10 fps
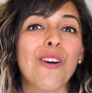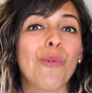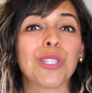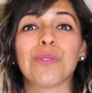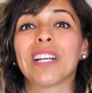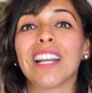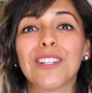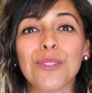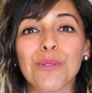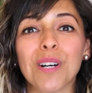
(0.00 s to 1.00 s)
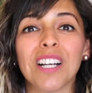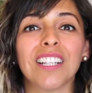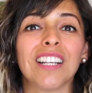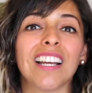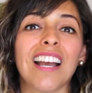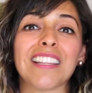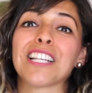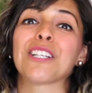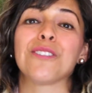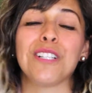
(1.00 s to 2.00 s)
When you get into one, I
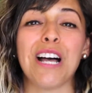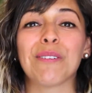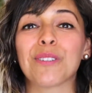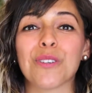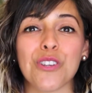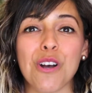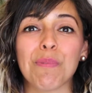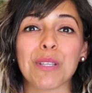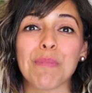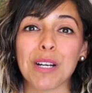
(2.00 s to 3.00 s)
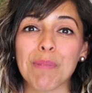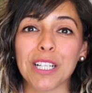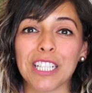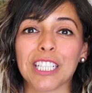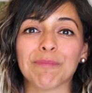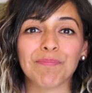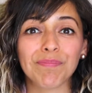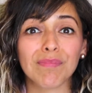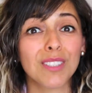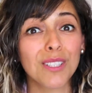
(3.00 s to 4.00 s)
think it'll allow you to show up as a better partner.
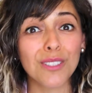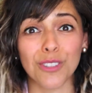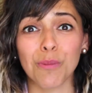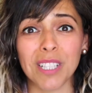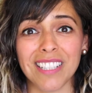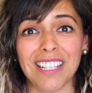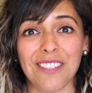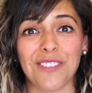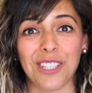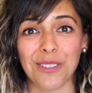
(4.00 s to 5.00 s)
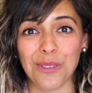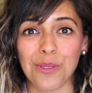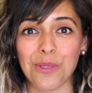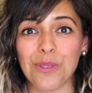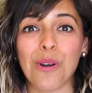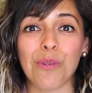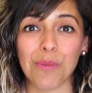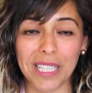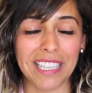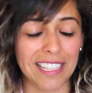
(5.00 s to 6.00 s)
Super excited for you to
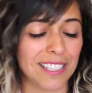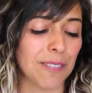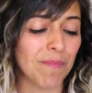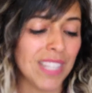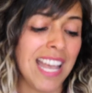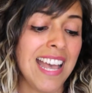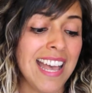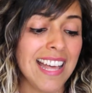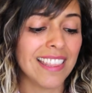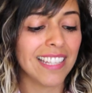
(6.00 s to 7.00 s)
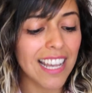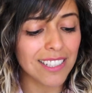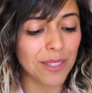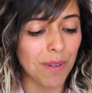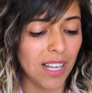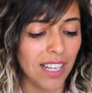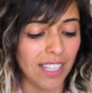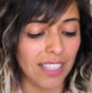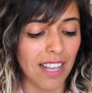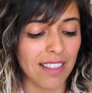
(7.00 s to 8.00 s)
read this. The next
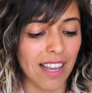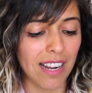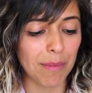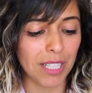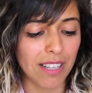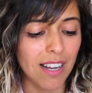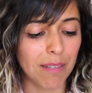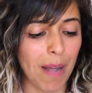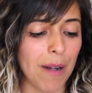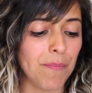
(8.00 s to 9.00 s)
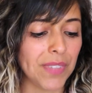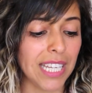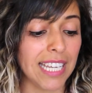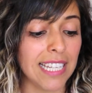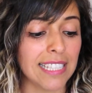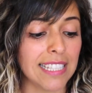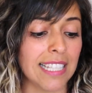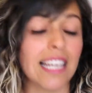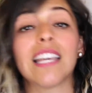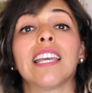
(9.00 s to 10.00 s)
one that I'm going to talk about is
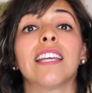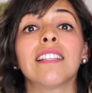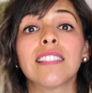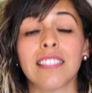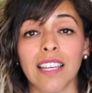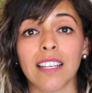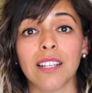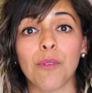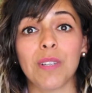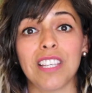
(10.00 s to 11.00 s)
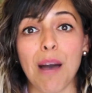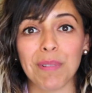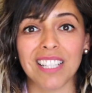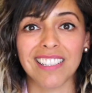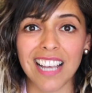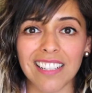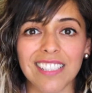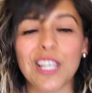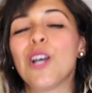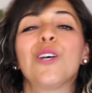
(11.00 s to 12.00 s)
In Sync with the Opposite
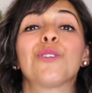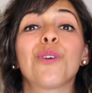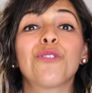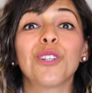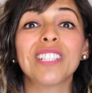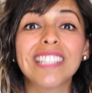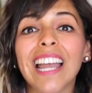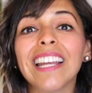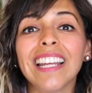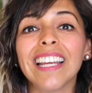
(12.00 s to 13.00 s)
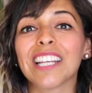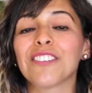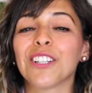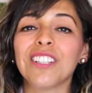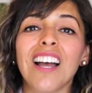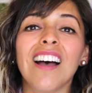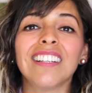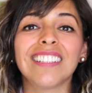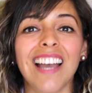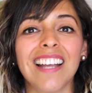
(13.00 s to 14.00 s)
Sex. So if you're dating, if you're
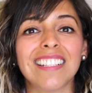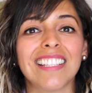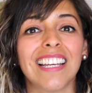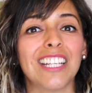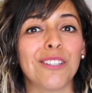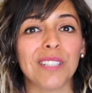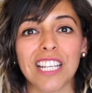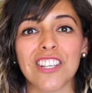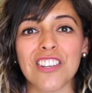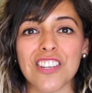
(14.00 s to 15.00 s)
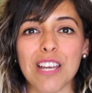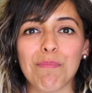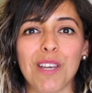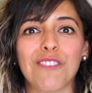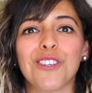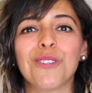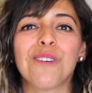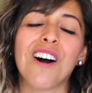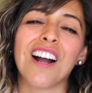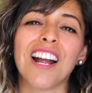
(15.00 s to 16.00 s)
not yet in a relationship, if you
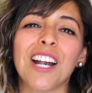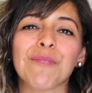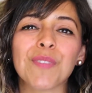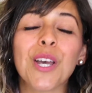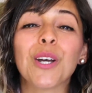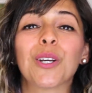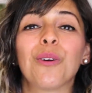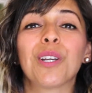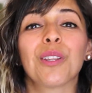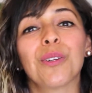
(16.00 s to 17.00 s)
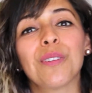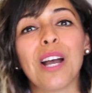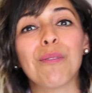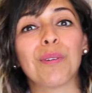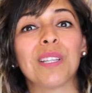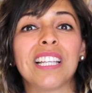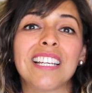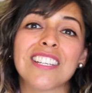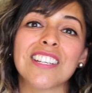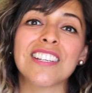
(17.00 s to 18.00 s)
are going through that
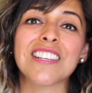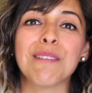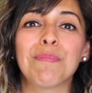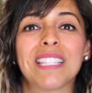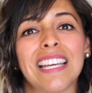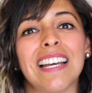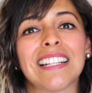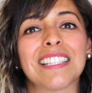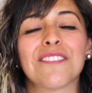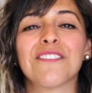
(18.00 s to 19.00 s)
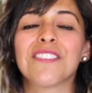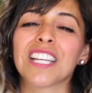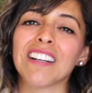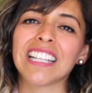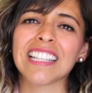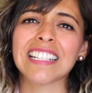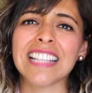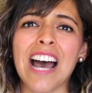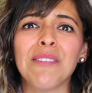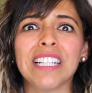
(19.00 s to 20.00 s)
relationship dance and figuring things
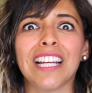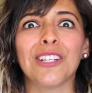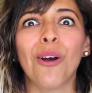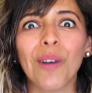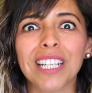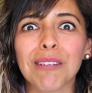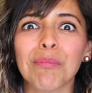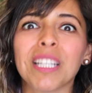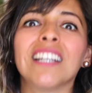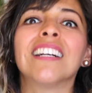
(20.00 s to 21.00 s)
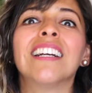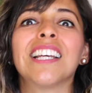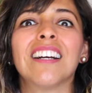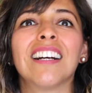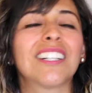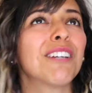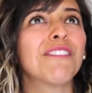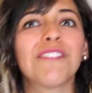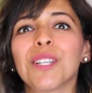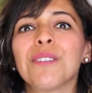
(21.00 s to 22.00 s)
out, and I know it can be
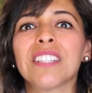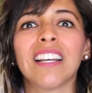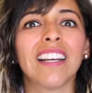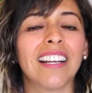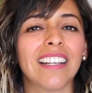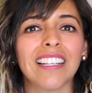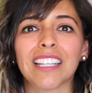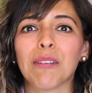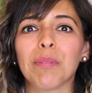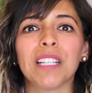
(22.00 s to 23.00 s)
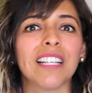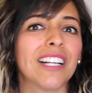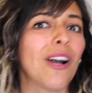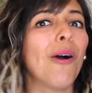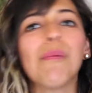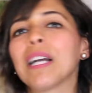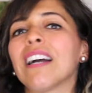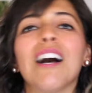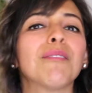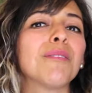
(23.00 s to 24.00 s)
confusing and it can be like, oh my
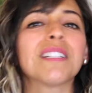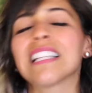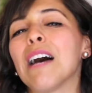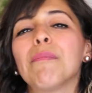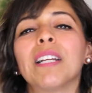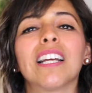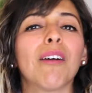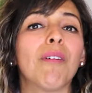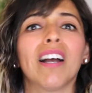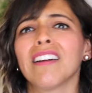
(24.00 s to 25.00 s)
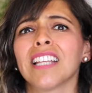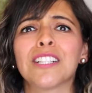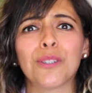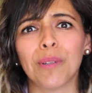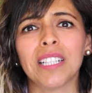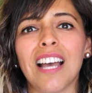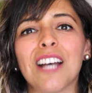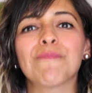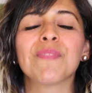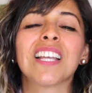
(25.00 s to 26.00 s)
god, well, what's happening and why are they doing
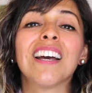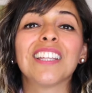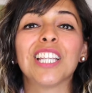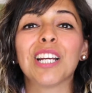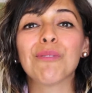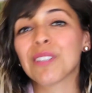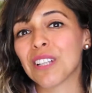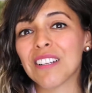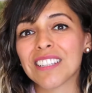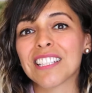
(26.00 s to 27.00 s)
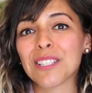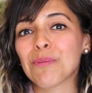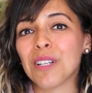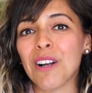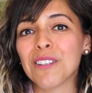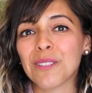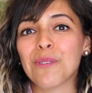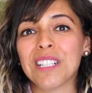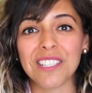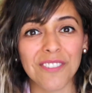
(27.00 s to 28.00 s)
that? This is where also
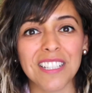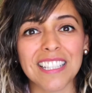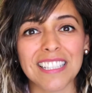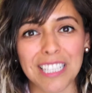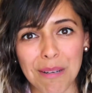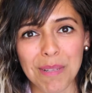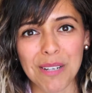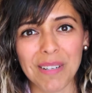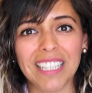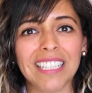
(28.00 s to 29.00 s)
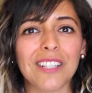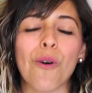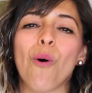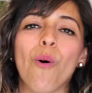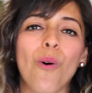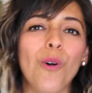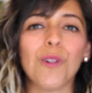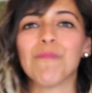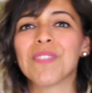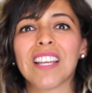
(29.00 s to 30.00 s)
our differences come in, right? In the
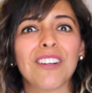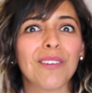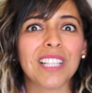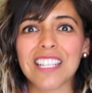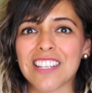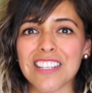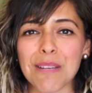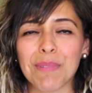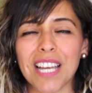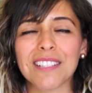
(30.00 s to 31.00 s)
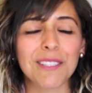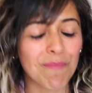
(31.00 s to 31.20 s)
whole relationship dance.